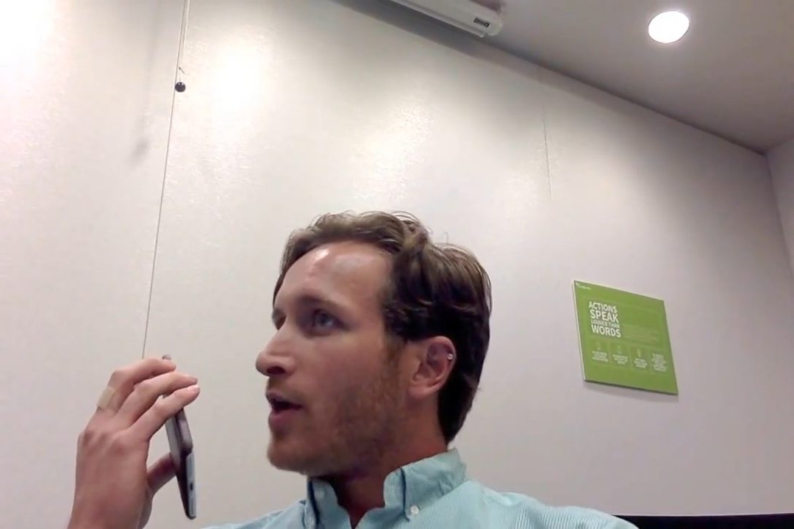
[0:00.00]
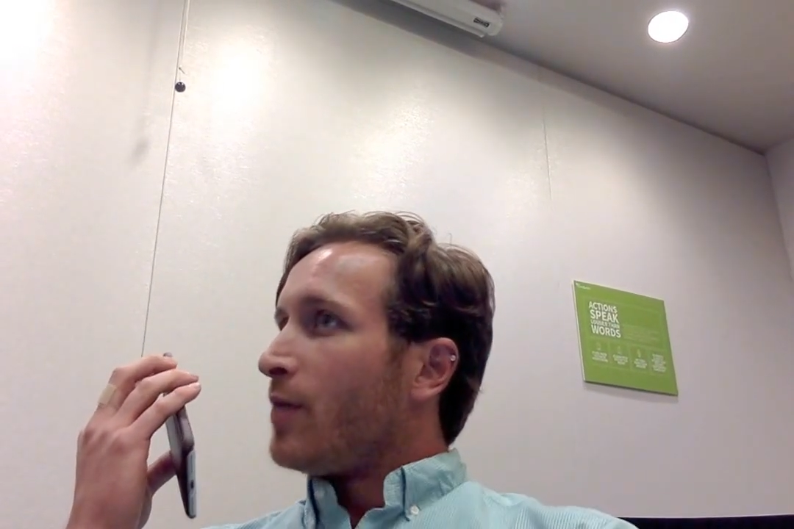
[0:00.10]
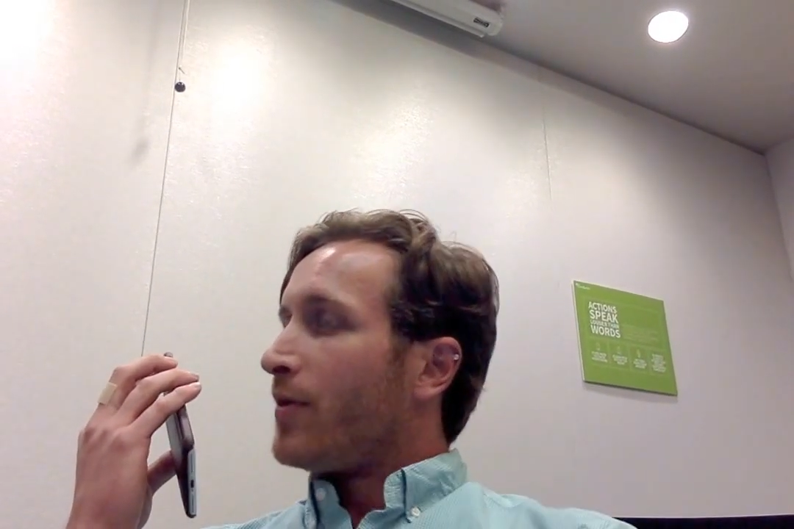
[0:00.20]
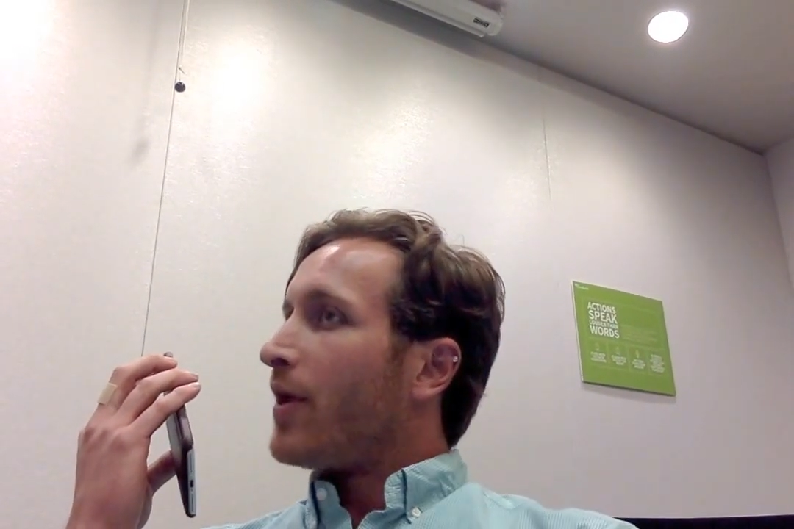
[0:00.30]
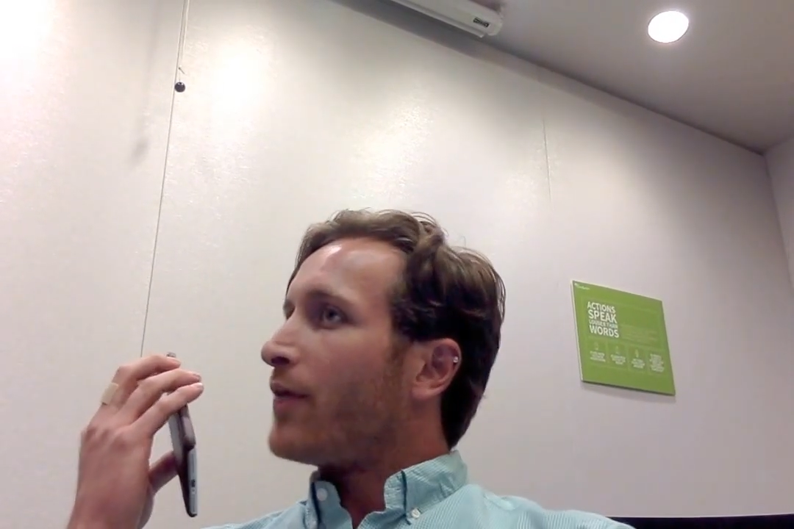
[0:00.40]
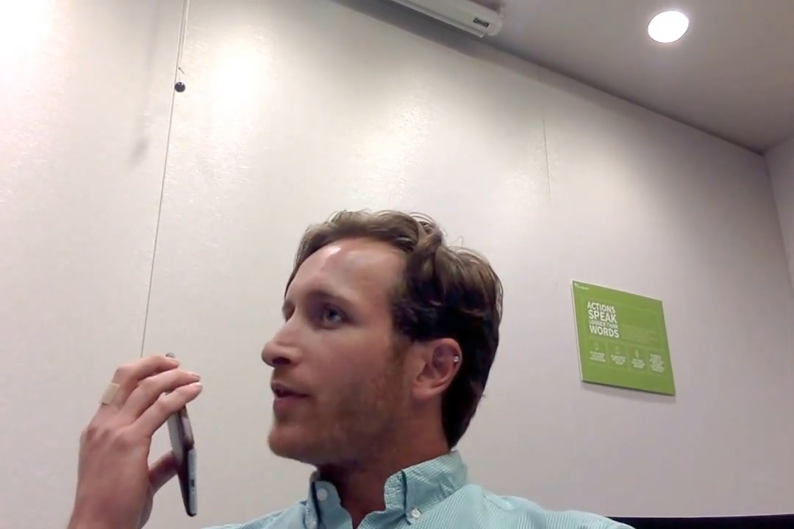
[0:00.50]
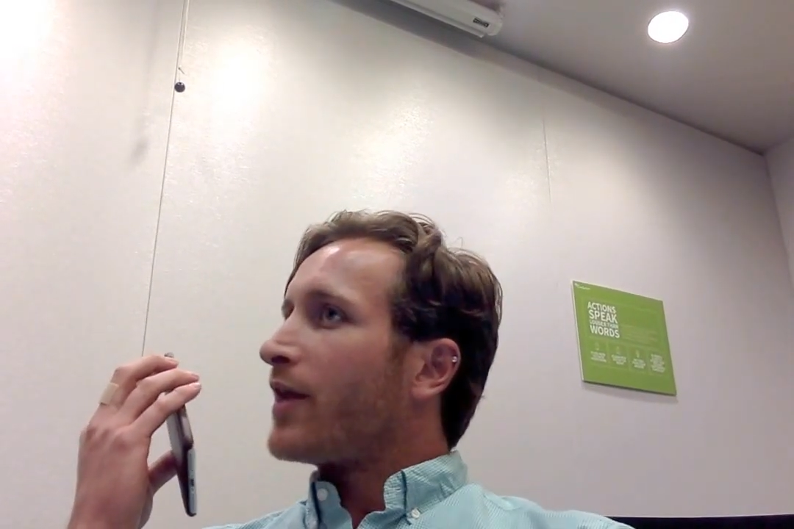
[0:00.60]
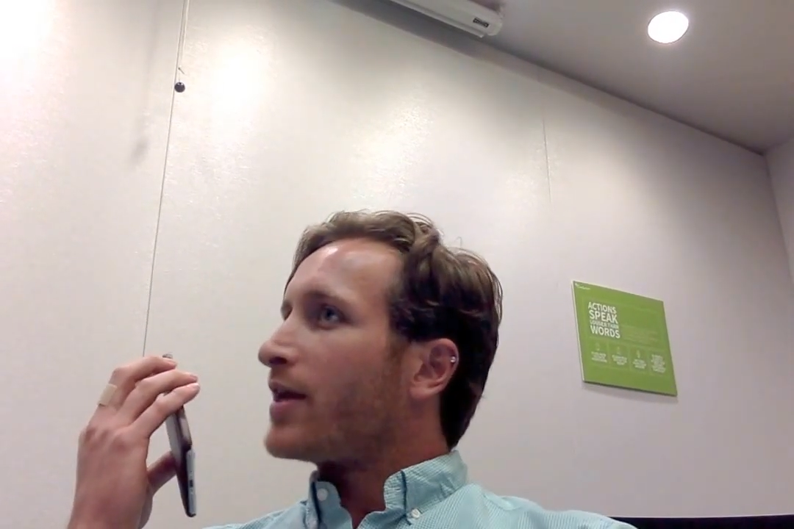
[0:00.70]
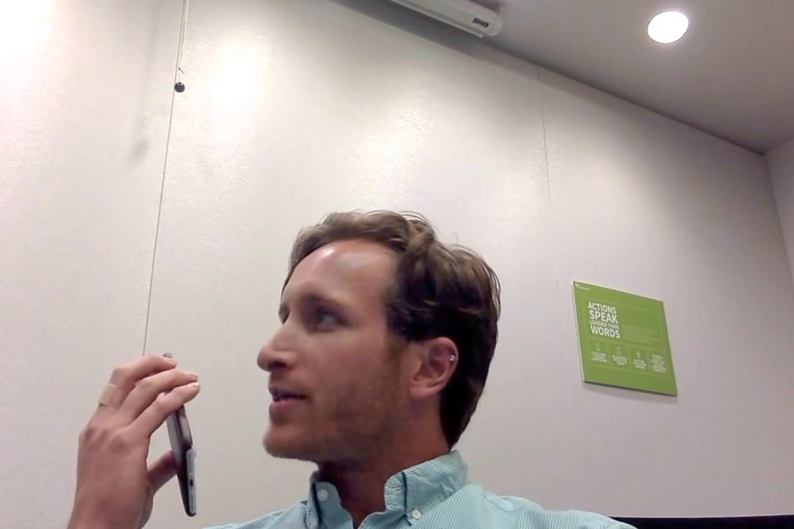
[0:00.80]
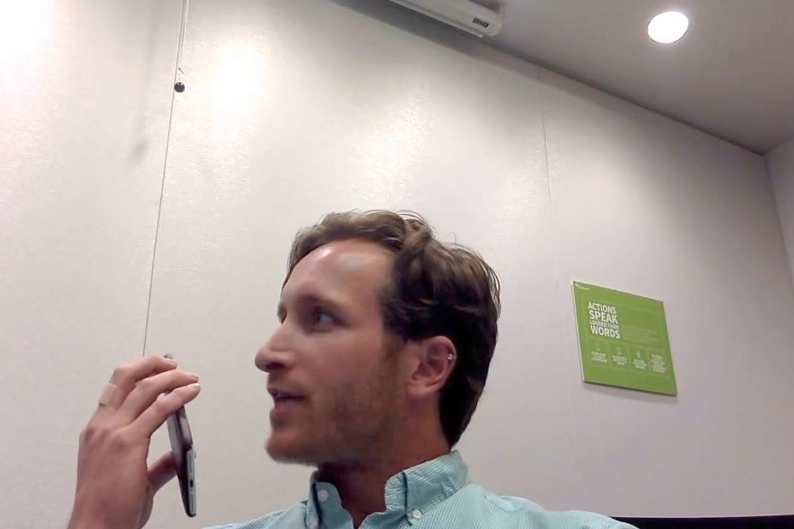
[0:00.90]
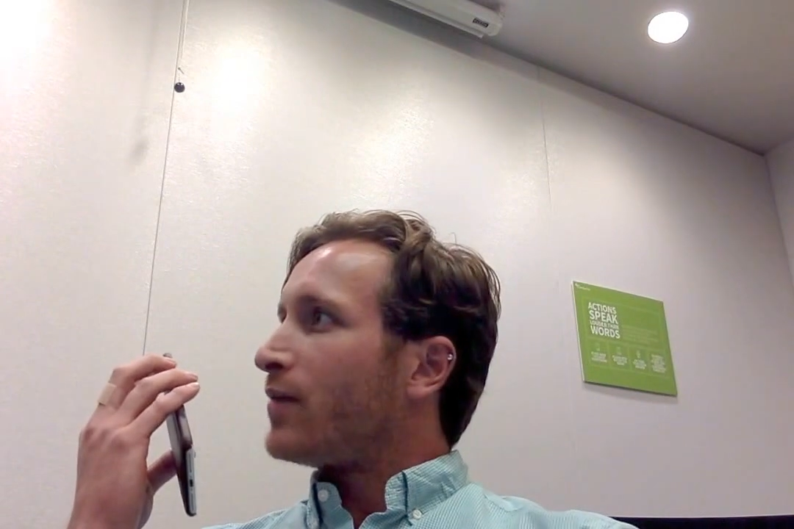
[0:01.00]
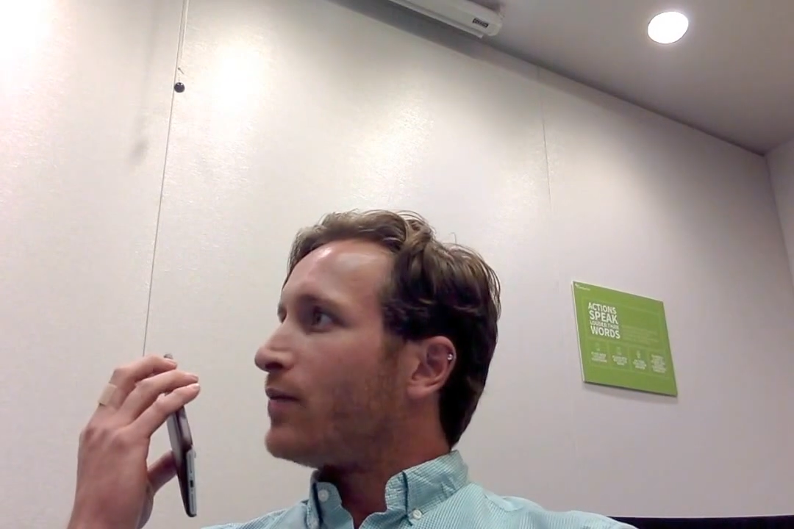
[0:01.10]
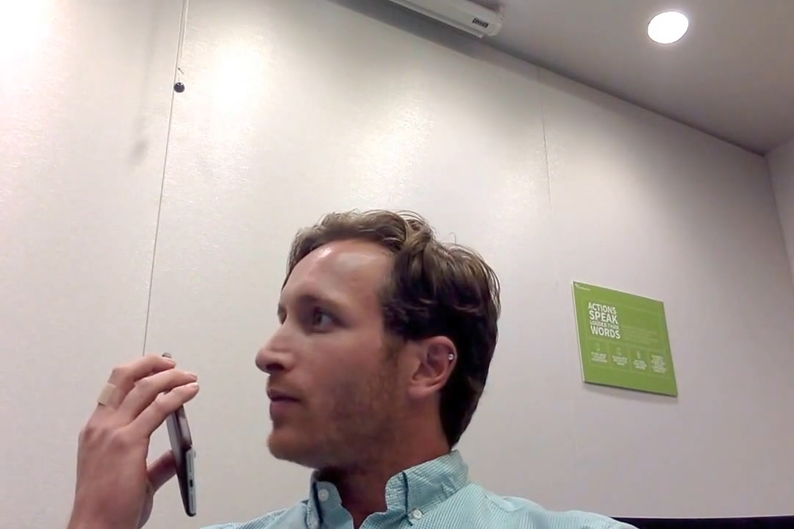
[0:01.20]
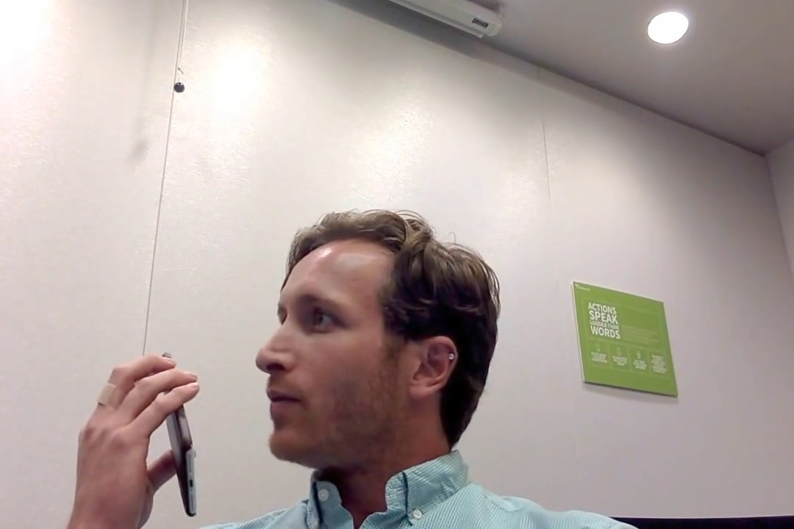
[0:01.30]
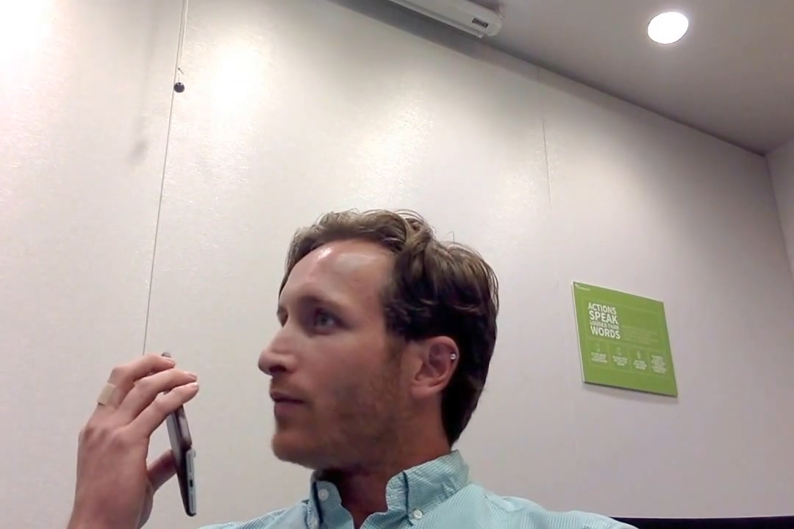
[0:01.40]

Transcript: But nothing that I said,